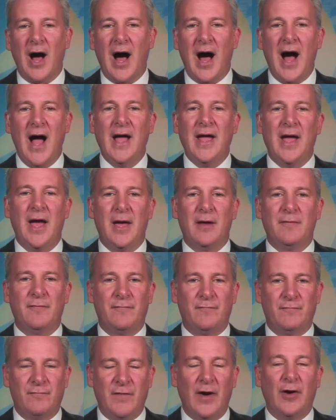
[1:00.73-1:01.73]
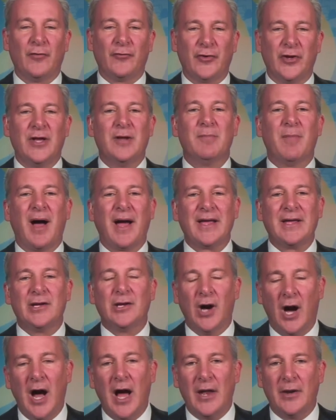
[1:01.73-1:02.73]
I had felt in my
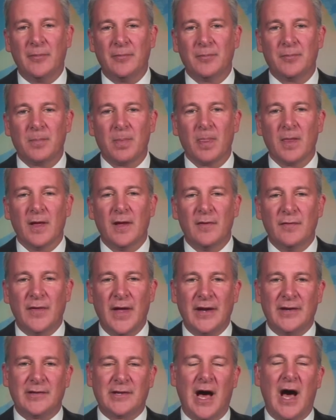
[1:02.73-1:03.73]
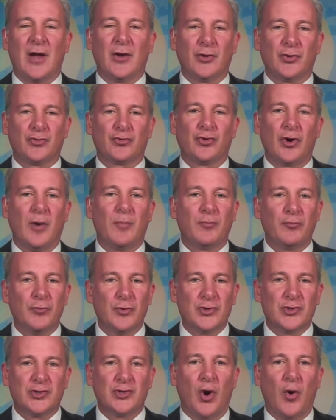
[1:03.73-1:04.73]
gut that Donald Trump
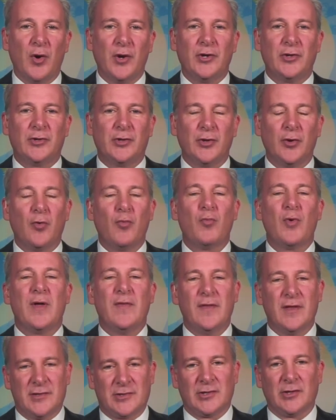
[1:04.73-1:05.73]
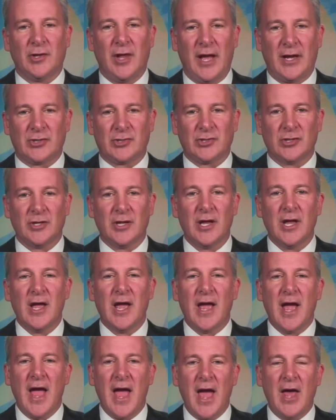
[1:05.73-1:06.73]
was going to win this election.
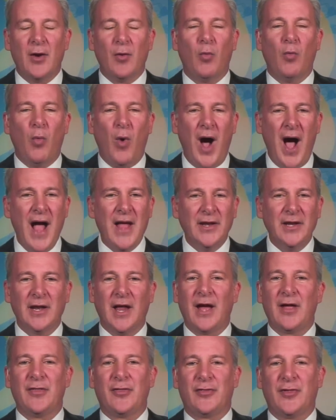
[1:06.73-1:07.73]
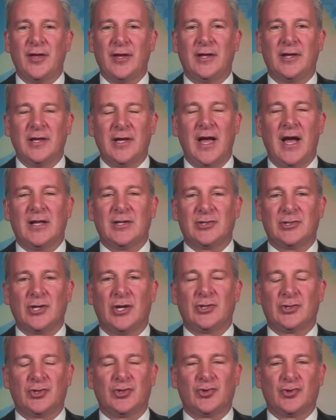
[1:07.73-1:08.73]
And why did I think he had
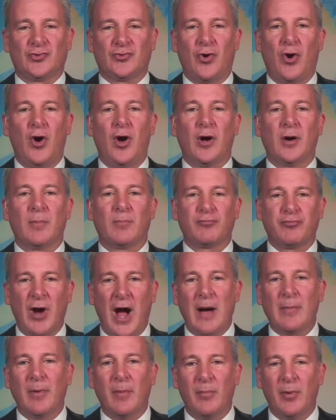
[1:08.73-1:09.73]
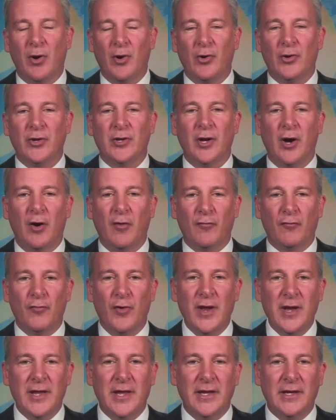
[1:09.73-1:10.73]
such a strong probability of
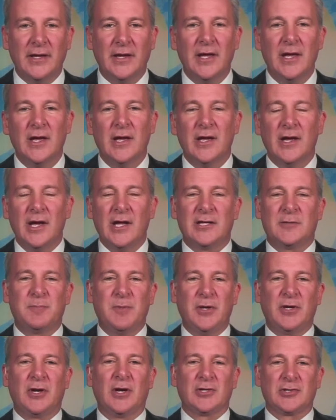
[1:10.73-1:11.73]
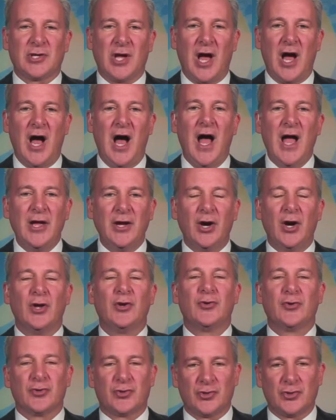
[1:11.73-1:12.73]
winning? It's because I
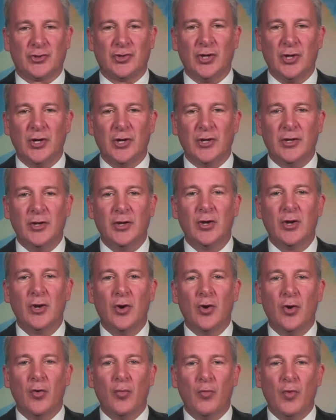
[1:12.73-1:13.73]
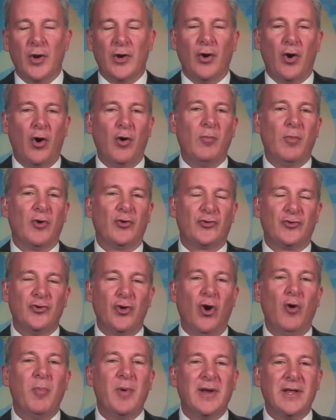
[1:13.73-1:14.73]
understood what almost
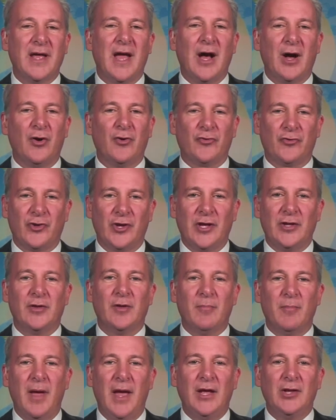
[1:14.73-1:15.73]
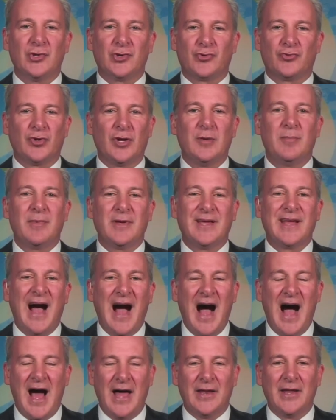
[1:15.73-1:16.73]
nobody else in the mainstream
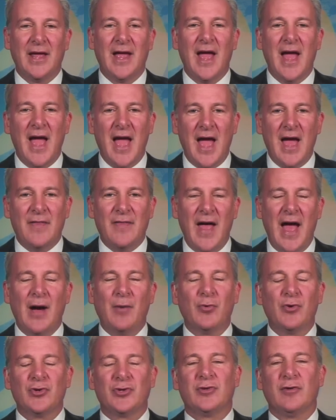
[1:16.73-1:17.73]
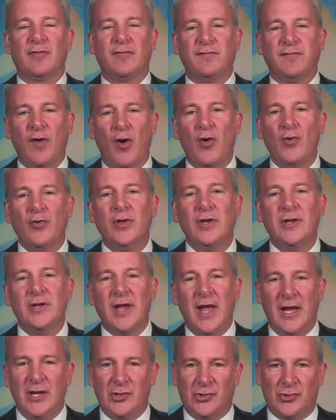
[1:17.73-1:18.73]
got and that was the phony
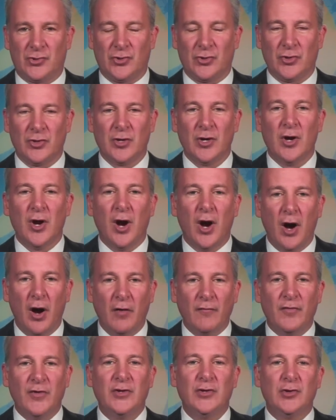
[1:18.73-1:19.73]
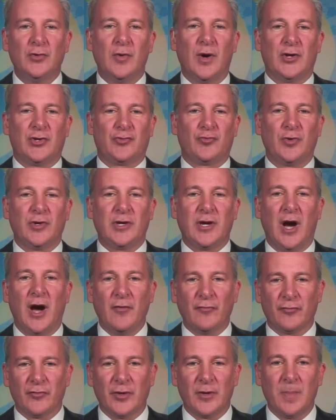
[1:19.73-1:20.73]
nature of the U.S.
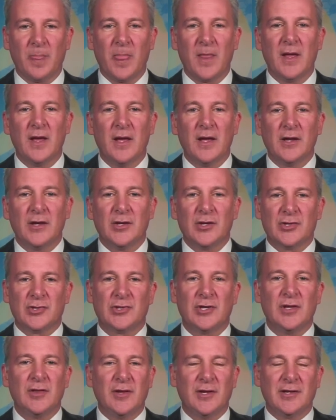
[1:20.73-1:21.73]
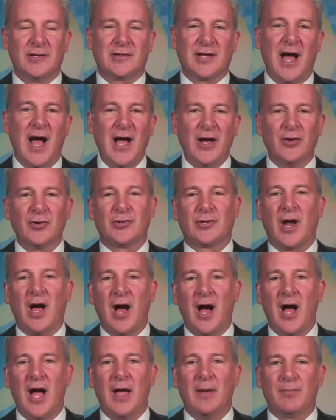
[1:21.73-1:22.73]
recovery. You see, the entire
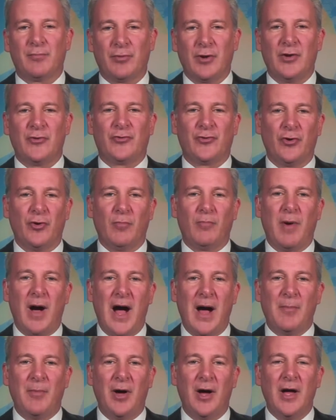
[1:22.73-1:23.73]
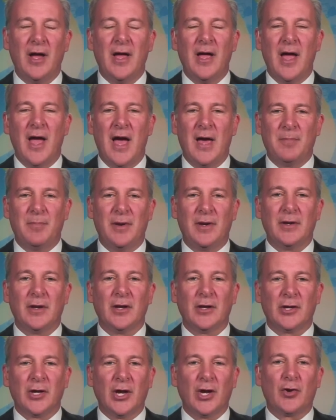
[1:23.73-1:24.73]
time President Obama had been
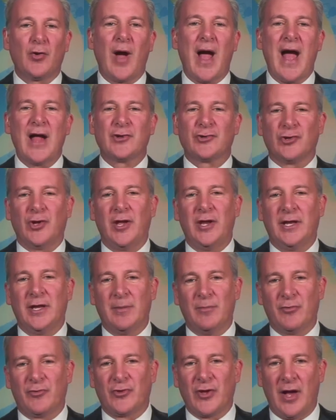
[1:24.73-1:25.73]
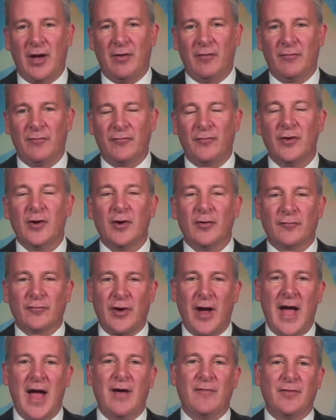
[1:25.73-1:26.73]
congratulating himself
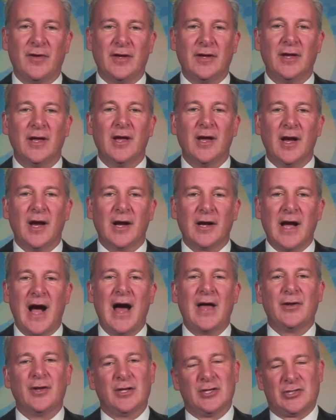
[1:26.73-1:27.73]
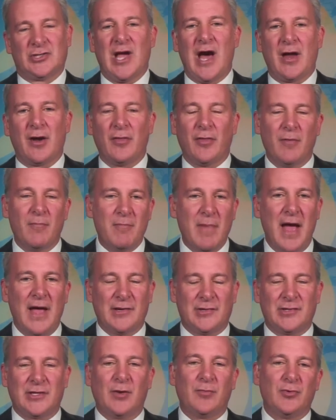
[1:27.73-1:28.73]
for having gotten us out of the
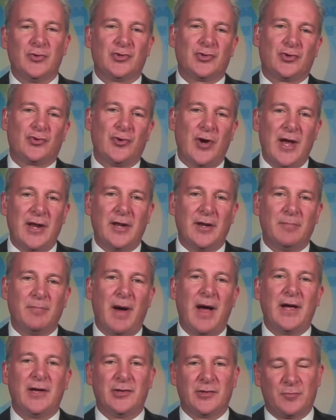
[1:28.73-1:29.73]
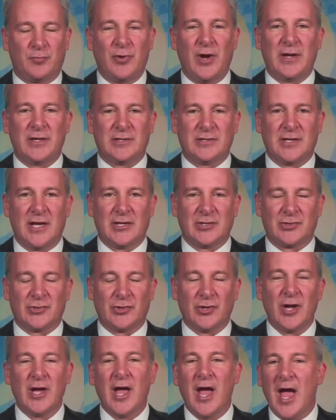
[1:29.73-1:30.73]
mess that was created by his
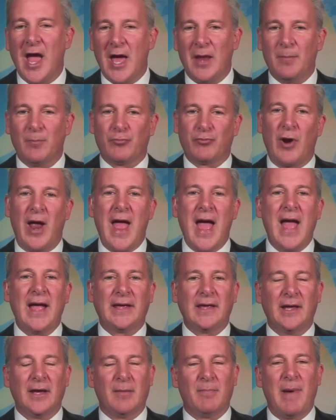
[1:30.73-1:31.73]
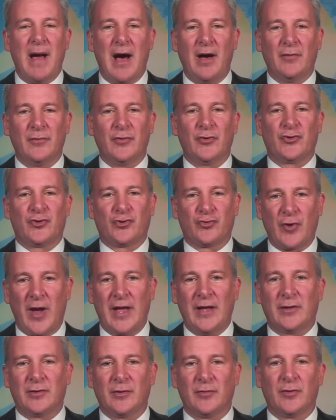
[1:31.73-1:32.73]
predecessor and bragging about the
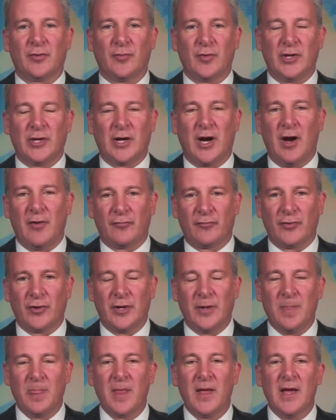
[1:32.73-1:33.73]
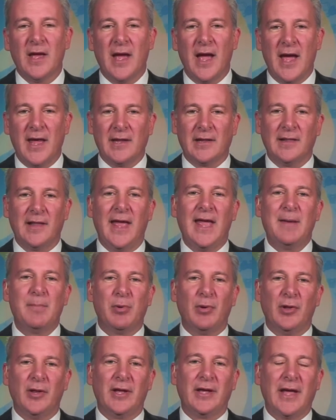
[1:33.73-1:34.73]
strength of the recovery and
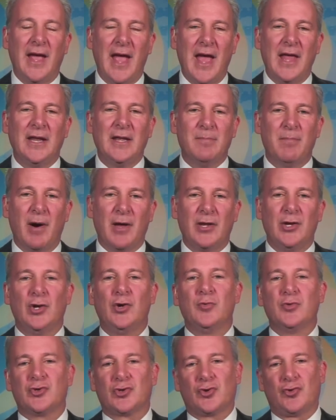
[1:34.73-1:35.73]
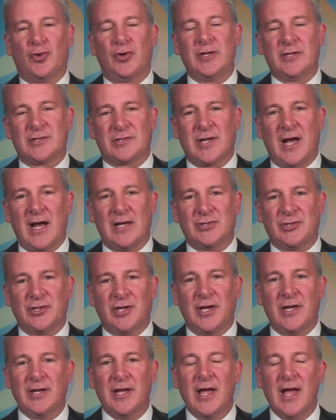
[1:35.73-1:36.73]
labeling anybody who was criticizing
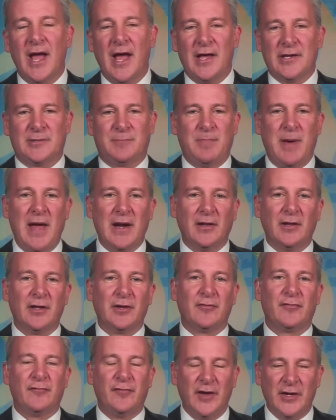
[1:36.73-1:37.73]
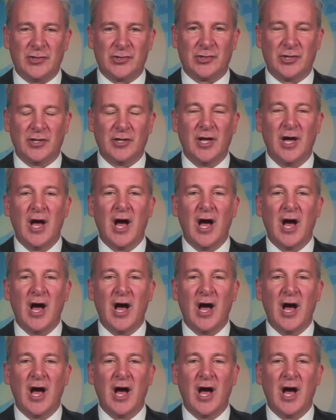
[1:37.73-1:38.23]
it as peddling fiction,